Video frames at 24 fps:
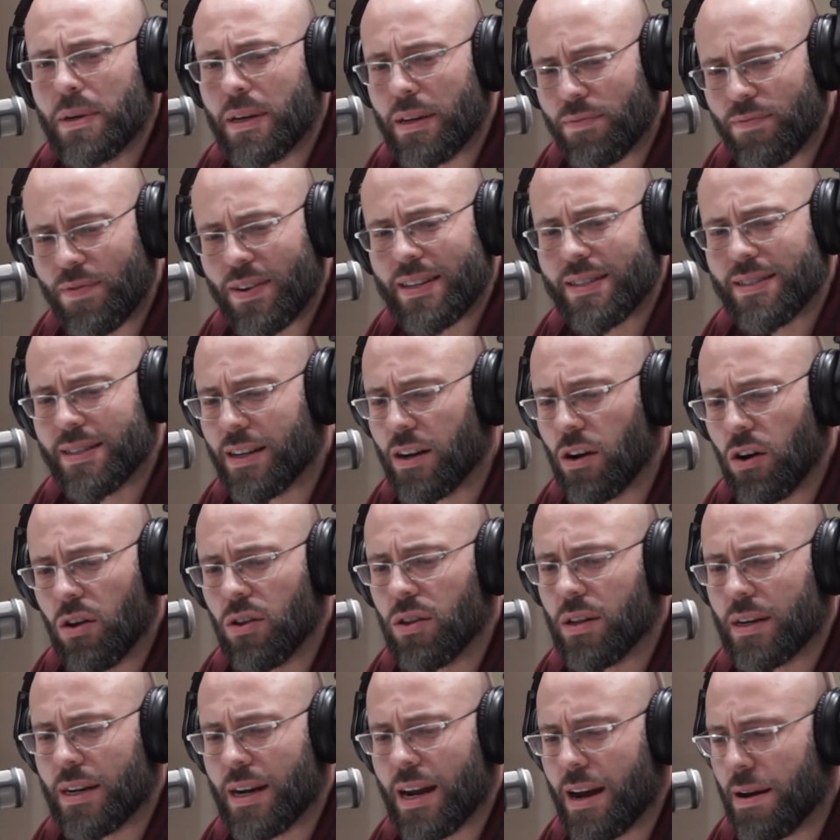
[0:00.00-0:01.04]
be investing
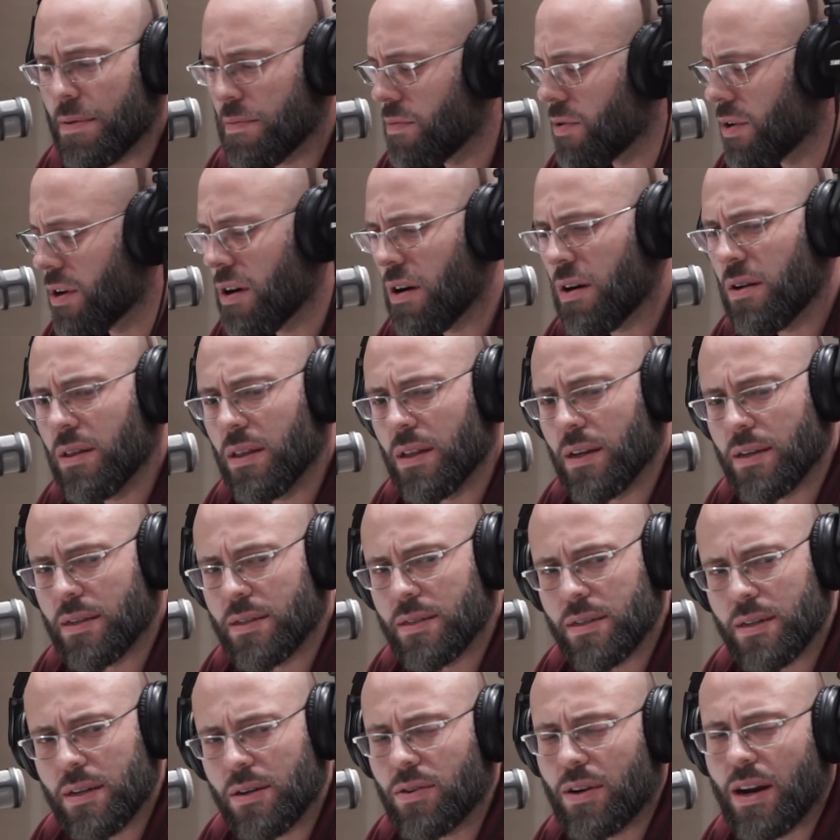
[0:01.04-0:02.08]
all the time,
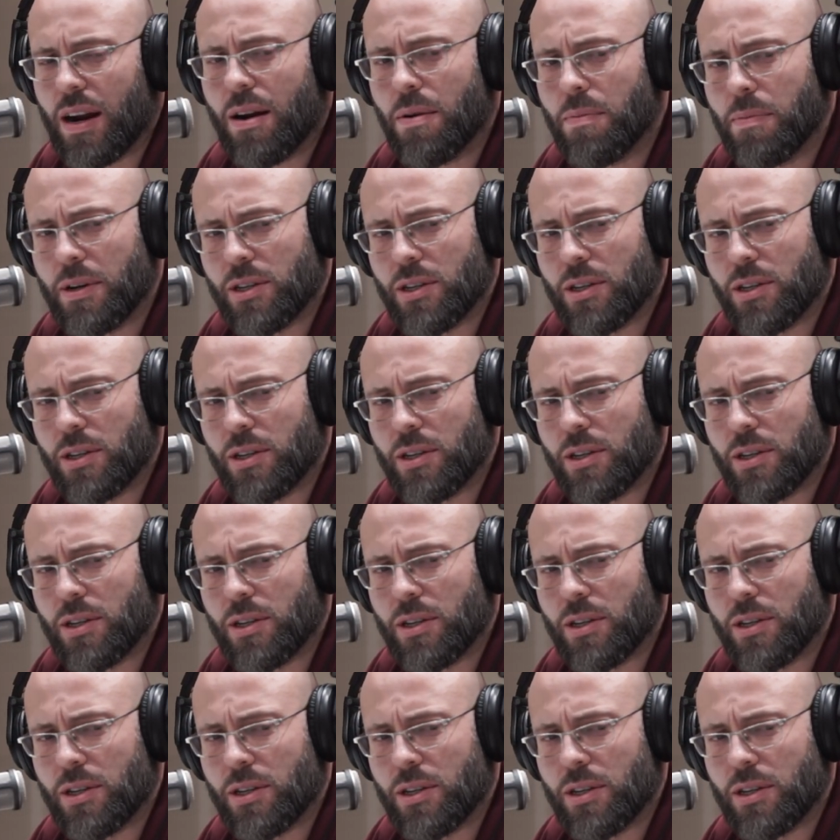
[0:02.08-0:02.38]
regardless. I don't care how